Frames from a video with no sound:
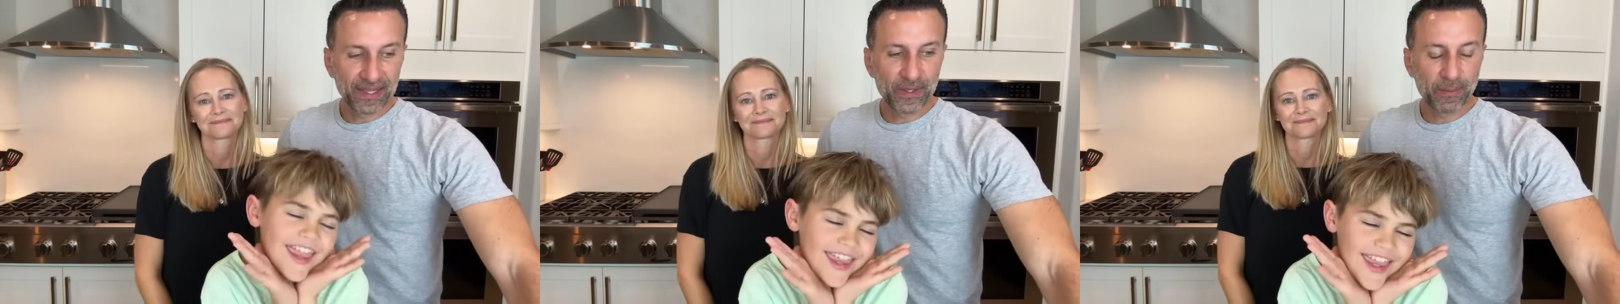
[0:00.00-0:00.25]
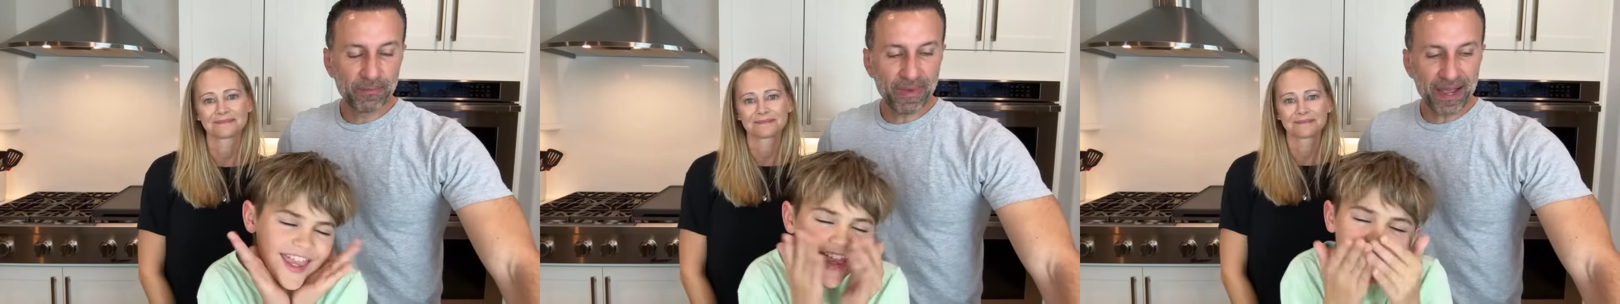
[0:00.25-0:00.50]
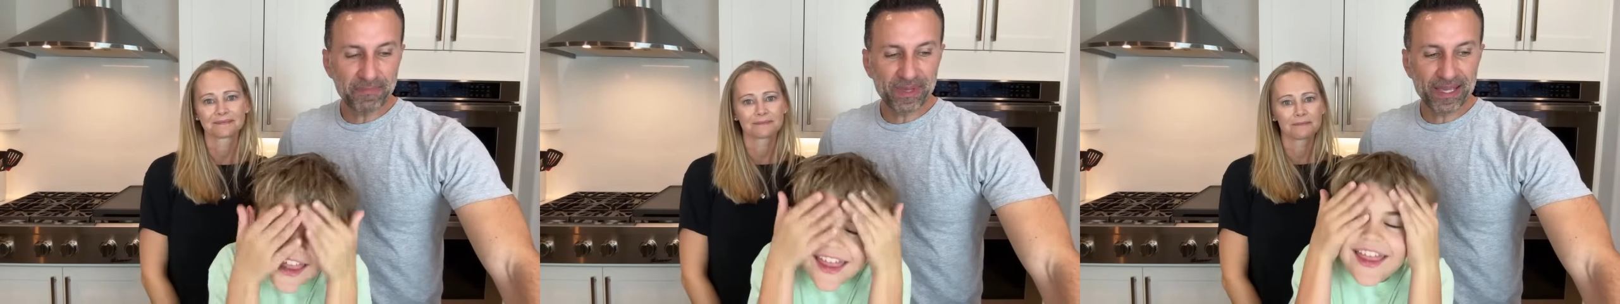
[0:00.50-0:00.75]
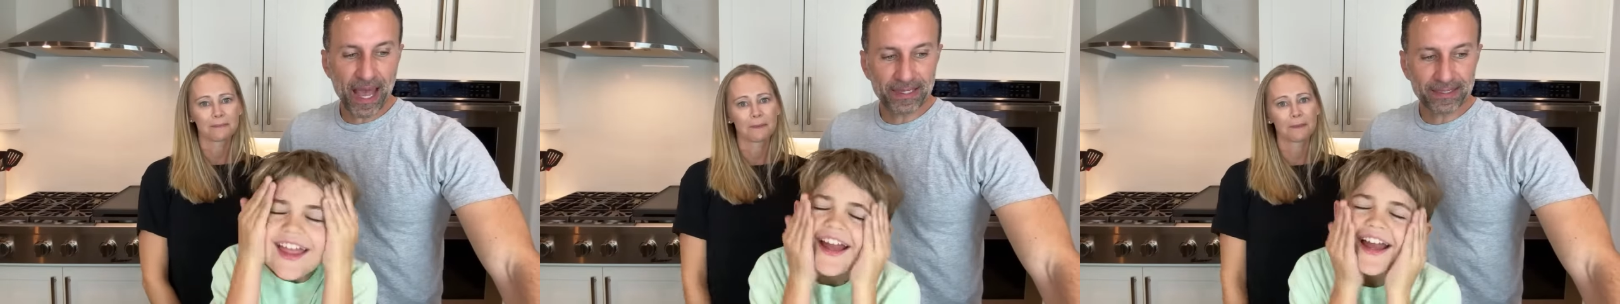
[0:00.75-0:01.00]
Speaker 1: You might
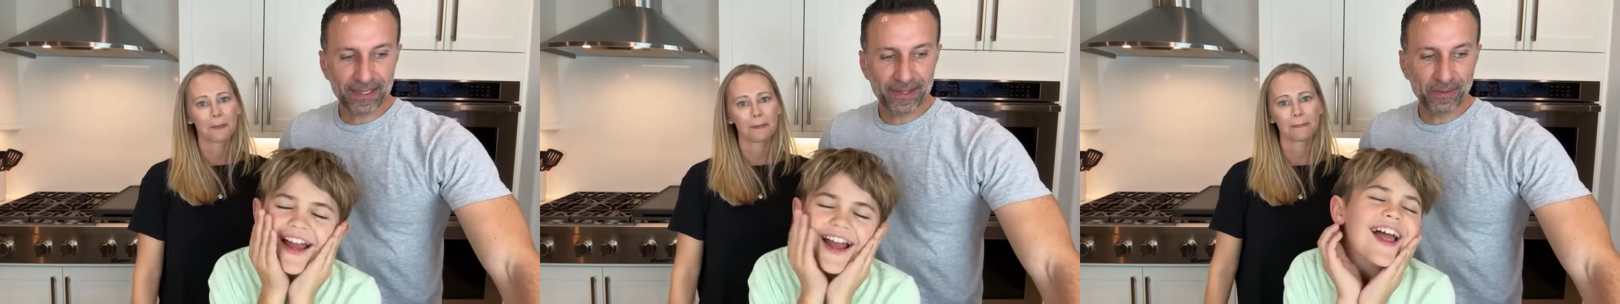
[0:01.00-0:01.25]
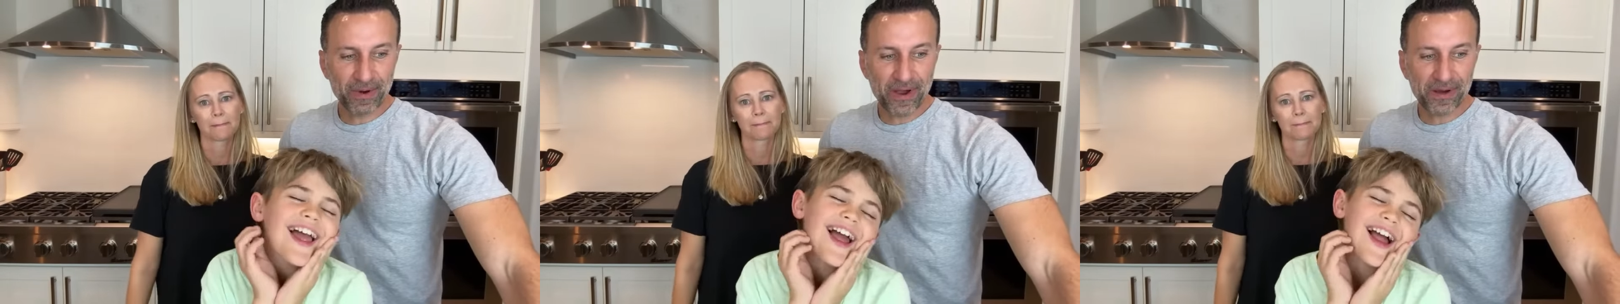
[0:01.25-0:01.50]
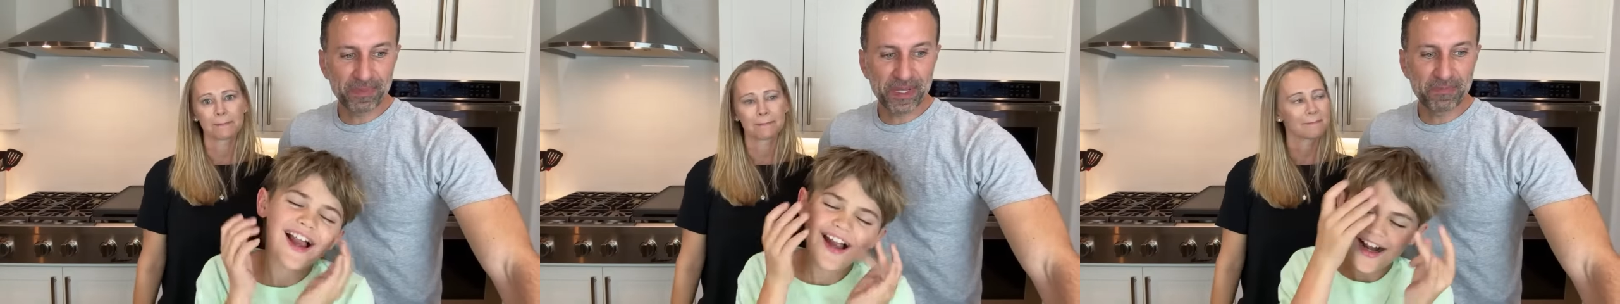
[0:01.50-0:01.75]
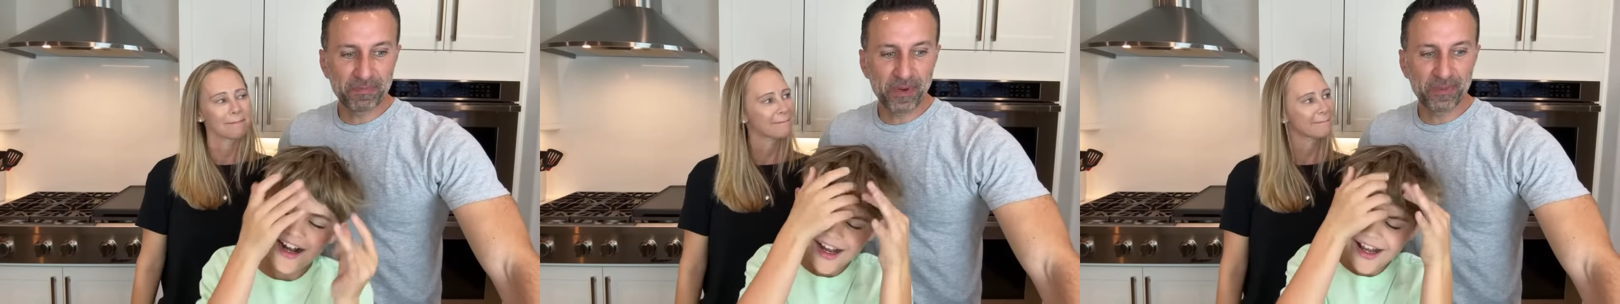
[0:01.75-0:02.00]
be asking the wrong
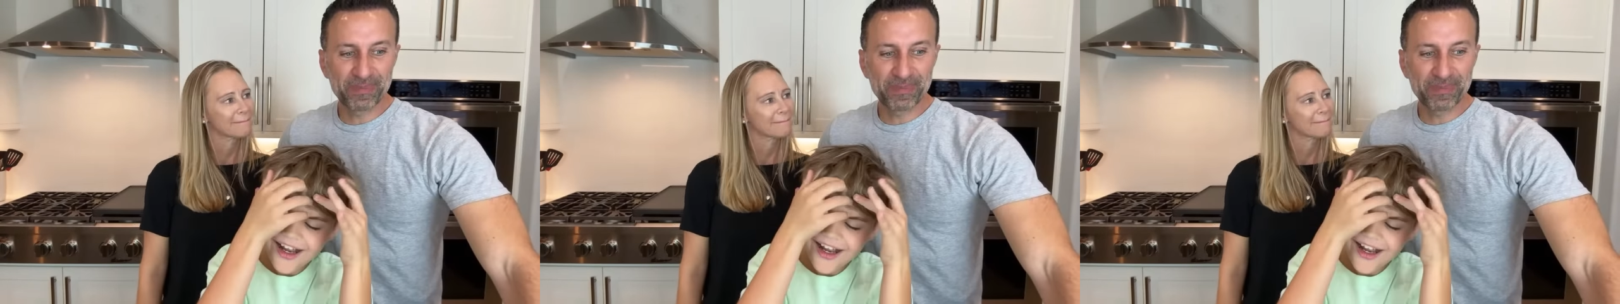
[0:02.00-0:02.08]
people